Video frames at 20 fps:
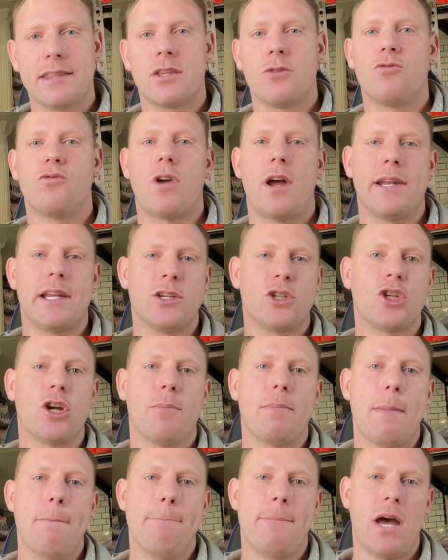the running
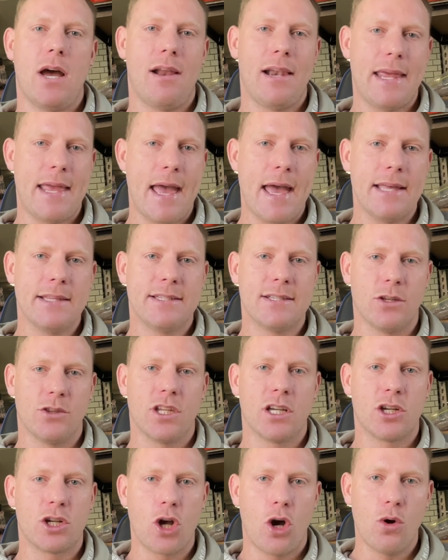shop in Burley Heads on the
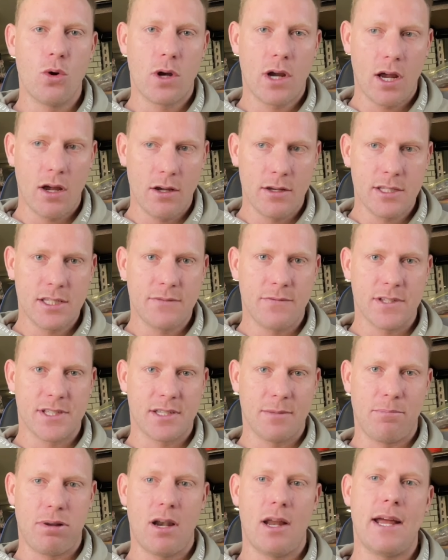Gold Coast for
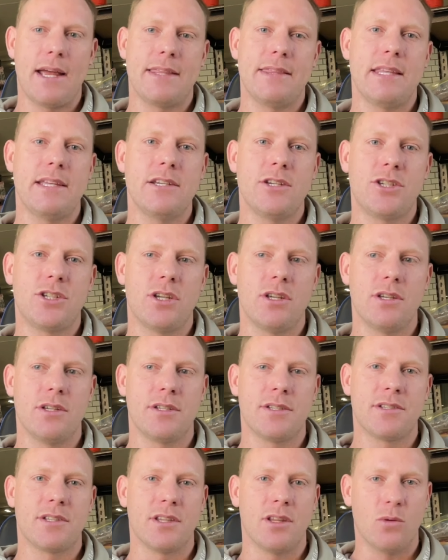supplying these shoes
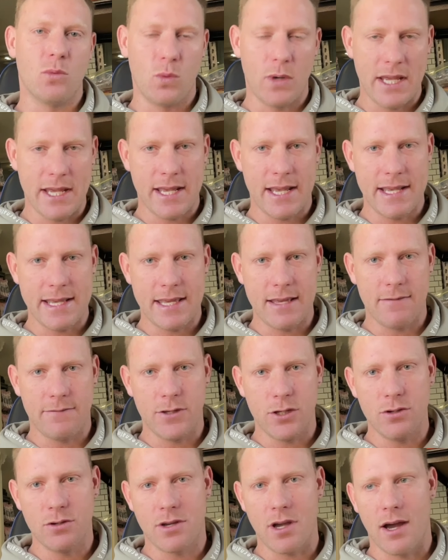so that we can give
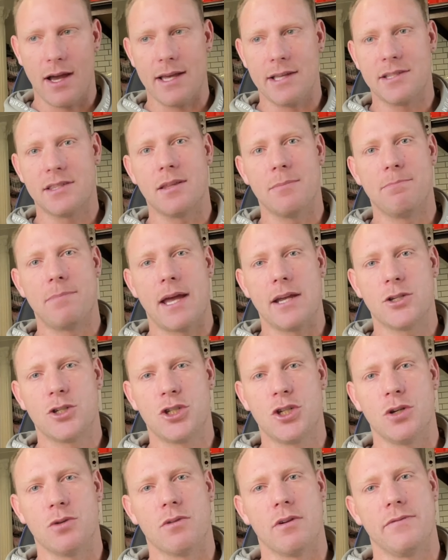you guys the best
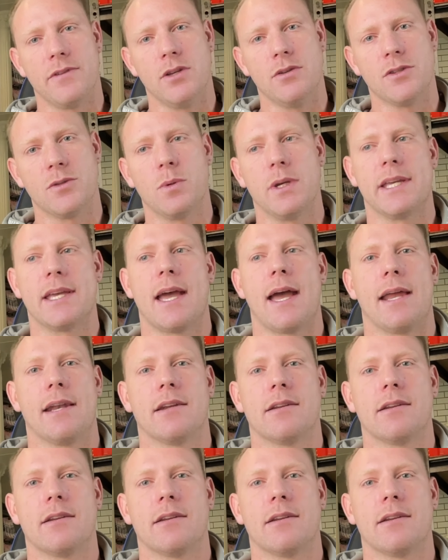shoe reviews we can.